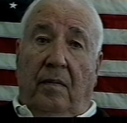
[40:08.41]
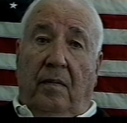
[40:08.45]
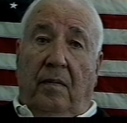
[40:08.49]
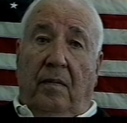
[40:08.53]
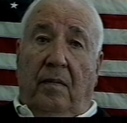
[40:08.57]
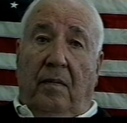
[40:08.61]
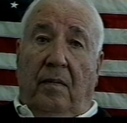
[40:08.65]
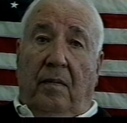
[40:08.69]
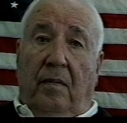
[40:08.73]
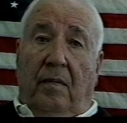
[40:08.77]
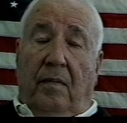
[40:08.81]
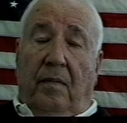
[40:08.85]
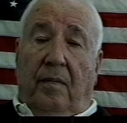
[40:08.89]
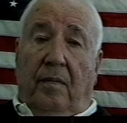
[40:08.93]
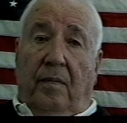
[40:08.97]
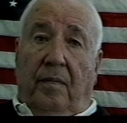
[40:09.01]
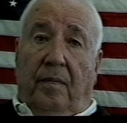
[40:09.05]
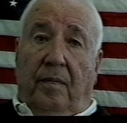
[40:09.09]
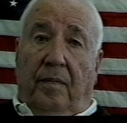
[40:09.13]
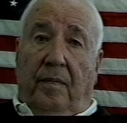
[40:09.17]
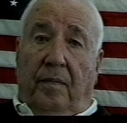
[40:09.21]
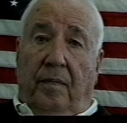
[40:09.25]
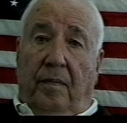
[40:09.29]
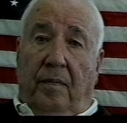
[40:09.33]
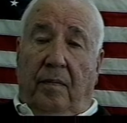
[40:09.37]
Uh,
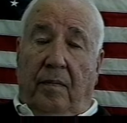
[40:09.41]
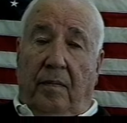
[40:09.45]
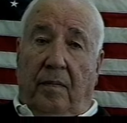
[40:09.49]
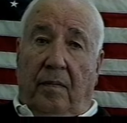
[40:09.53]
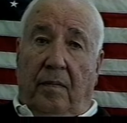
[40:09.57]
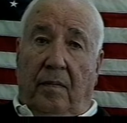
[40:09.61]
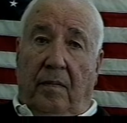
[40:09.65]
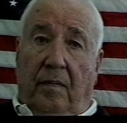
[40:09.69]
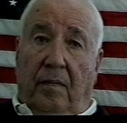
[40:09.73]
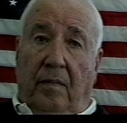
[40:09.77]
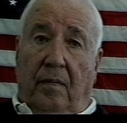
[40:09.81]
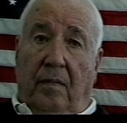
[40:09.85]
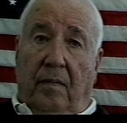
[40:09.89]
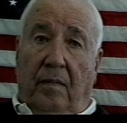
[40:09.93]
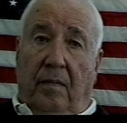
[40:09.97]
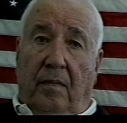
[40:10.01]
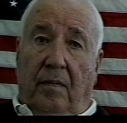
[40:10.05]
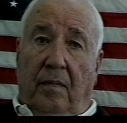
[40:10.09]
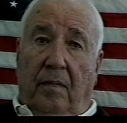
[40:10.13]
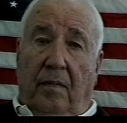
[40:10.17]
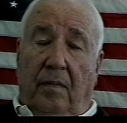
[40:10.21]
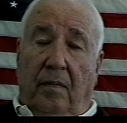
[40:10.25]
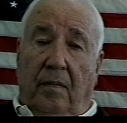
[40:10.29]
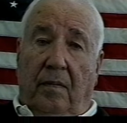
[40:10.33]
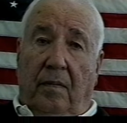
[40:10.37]
you know, when
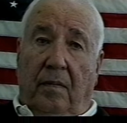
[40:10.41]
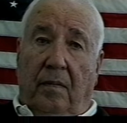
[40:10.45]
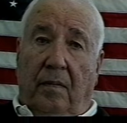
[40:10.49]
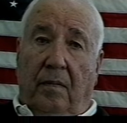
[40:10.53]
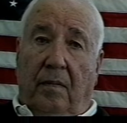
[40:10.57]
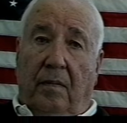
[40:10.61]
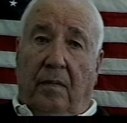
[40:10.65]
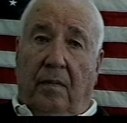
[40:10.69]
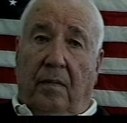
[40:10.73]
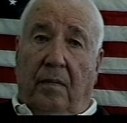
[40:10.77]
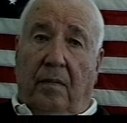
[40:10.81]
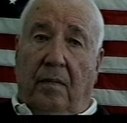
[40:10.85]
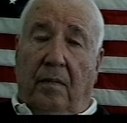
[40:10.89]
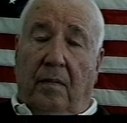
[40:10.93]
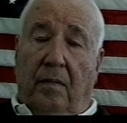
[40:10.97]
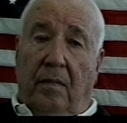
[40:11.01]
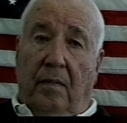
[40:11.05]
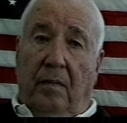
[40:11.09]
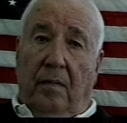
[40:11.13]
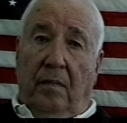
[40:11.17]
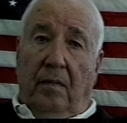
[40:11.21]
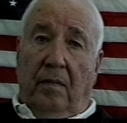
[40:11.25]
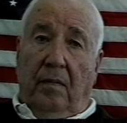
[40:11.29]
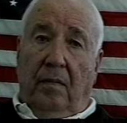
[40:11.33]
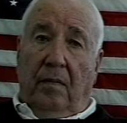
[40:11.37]
your ship
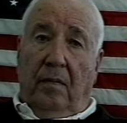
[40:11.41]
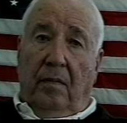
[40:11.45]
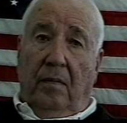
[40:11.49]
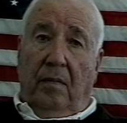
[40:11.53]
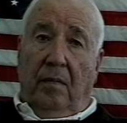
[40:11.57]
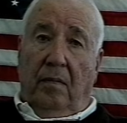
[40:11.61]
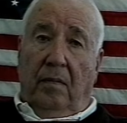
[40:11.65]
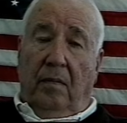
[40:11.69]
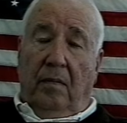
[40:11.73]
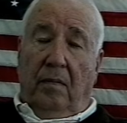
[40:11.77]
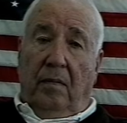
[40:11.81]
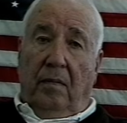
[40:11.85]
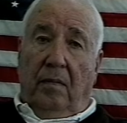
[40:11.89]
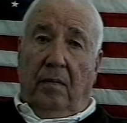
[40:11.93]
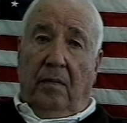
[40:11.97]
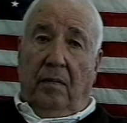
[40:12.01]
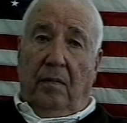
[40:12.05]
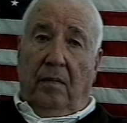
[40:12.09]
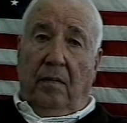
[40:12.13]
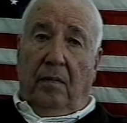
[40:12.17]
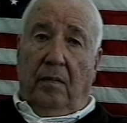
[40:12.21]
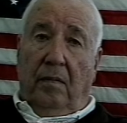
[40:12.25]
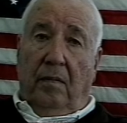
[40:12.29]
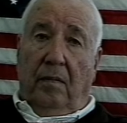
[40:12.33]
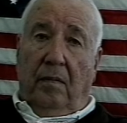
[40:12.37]
went into the Bay
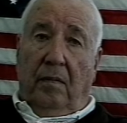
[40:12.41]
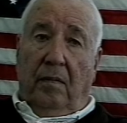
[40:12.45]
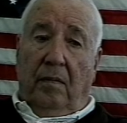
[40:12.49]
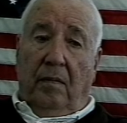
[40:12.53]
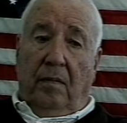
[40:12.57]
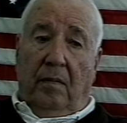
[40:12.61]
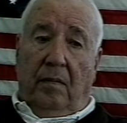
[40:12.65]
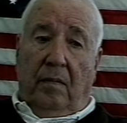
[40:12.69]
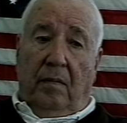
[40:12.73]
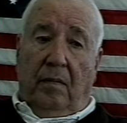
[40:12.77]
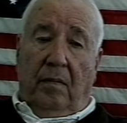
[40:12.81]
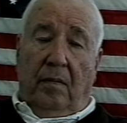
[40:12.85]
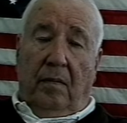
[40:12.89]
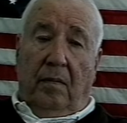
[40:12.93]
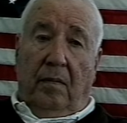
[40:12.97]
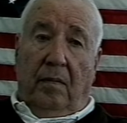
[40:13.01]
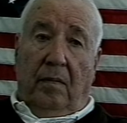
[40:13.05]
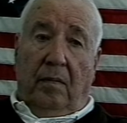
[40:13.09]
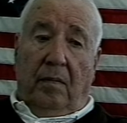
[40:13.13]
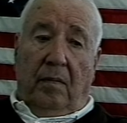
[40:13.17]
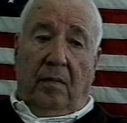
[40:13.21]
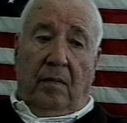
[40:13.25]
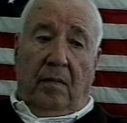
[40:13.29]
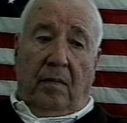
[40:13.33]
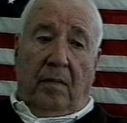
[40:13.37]
of Luzon, is that?
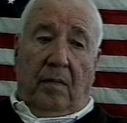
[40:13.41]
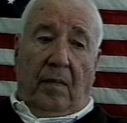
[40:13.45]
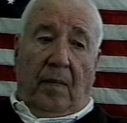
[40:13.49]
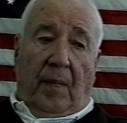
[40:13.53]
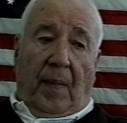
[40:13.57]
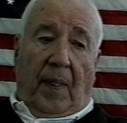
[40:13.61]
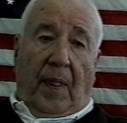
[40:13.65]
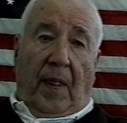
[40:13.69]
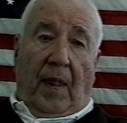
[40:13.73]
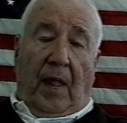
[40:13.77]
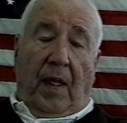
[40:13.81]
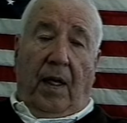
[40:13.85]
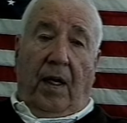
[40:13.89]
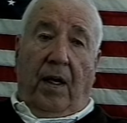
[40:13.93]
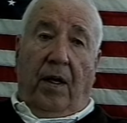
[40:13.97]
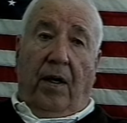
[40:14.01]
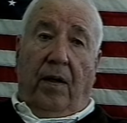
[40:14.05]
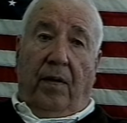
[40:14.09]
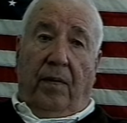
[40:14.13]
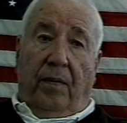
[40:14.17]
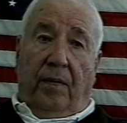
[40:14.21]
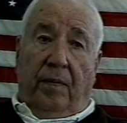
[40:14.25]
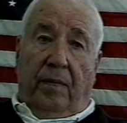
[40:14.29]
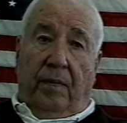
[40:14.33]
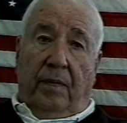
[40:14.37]
Yeah. Yeah.
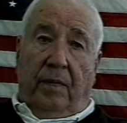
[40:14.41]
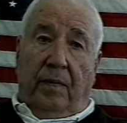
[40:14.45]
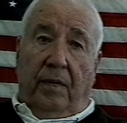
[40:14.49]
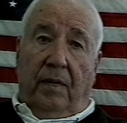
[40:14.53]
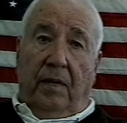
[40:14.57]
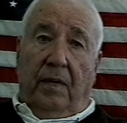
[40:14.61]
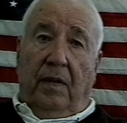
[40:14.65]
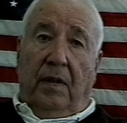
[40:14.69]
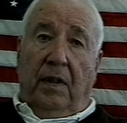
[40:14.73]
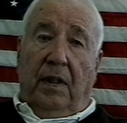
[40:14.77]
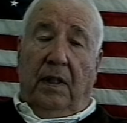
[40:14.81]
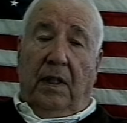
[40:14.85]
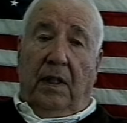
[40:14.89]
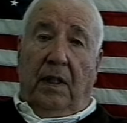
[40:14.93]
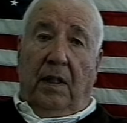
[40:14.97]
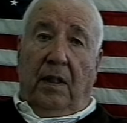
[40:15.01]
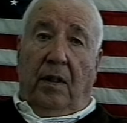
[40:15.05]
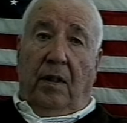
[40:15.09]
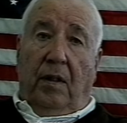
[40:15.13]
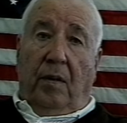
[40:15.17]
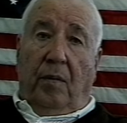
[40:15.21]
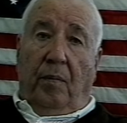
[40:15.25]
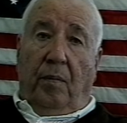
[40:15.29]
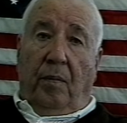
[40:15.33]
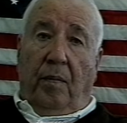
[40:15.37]
What was it
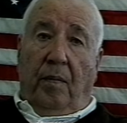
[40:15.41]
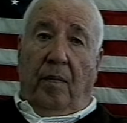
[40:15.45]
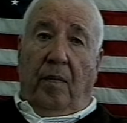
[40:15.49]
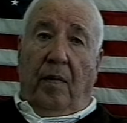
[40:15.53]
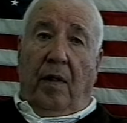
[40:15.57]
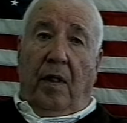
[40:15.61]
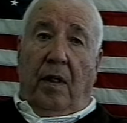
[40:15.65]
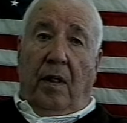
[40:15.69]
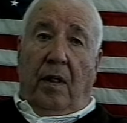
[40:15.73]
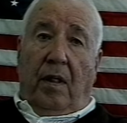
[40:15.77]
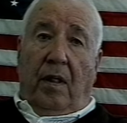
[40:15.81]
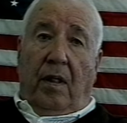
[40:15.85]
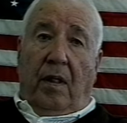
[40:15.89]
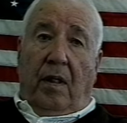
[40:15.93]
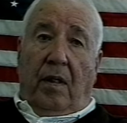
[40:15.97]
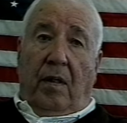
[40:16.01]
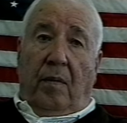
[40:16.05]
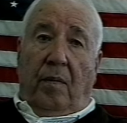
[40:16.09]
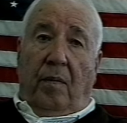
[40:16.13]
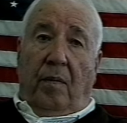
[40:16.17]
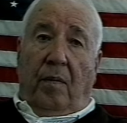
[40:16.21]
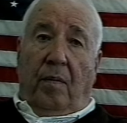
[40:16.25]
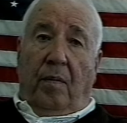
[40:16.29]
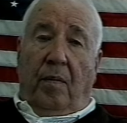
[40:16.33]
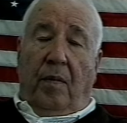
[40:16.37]
like? Were there ships
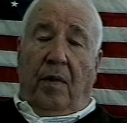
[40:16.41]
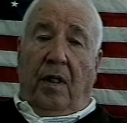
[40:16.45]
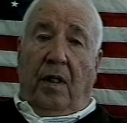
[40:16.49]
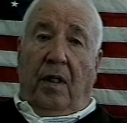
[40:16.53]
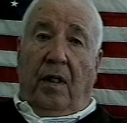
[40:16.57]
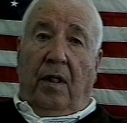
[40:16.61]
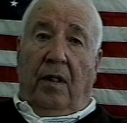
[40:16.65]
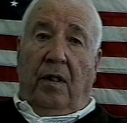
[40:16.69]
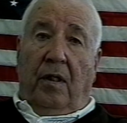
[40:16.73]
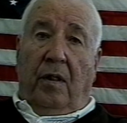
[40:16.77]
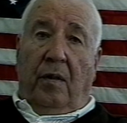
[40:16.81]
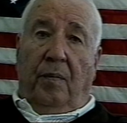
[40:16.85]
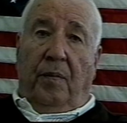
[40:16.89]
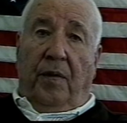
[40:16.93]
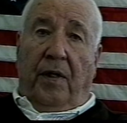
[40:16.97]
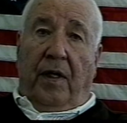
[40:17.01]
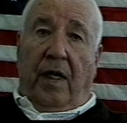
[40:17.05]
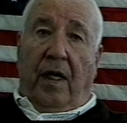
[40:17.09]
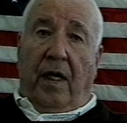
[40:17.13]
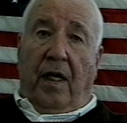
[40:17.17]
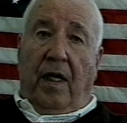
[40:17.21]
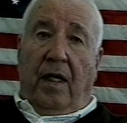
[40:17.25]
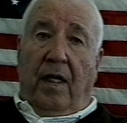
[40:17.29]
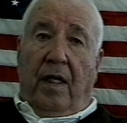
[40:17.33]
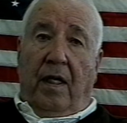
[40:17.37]
all over? Manila or?
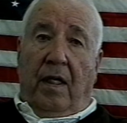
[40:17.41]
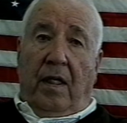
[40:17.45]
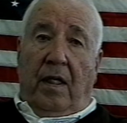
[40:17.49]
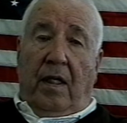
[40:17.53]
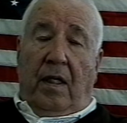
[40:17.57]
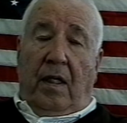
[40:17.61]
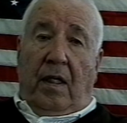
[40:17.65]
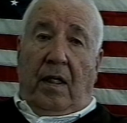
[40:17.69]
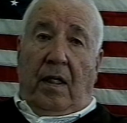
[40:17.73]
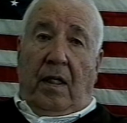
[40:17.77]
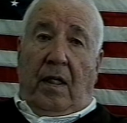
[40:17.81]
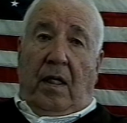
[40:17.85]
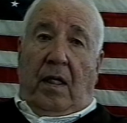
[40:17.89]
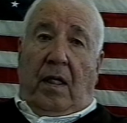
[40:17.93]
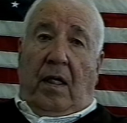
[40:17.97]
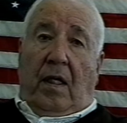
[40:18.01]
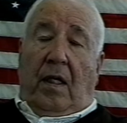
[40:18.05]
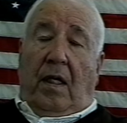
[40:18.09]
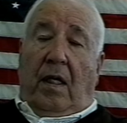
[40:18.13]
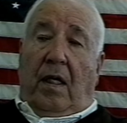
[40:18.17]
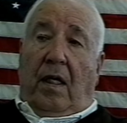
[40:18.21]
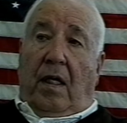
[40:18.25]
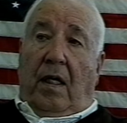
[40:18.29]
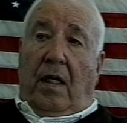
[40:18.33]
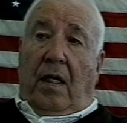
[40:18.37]
Bay. Manila Bay? Can...
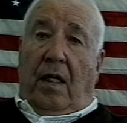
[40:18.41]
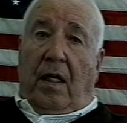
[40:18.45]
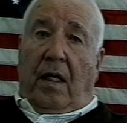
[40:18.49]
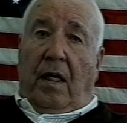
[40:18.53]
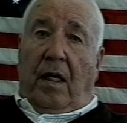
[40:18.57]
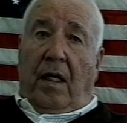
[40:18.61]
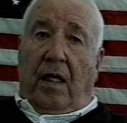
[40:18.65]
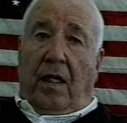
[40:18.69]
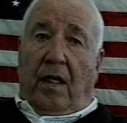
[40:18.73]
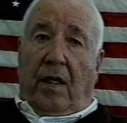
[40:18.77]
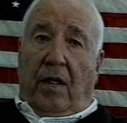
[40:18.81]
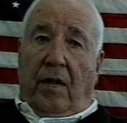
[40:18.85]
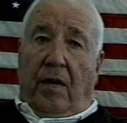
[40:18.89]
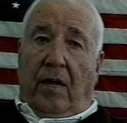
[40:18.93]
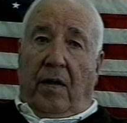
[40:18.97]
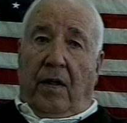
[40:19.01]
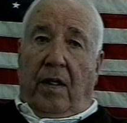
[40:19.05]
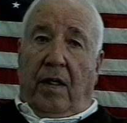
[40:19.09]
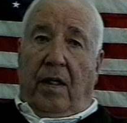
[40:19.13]
Uh, yeah.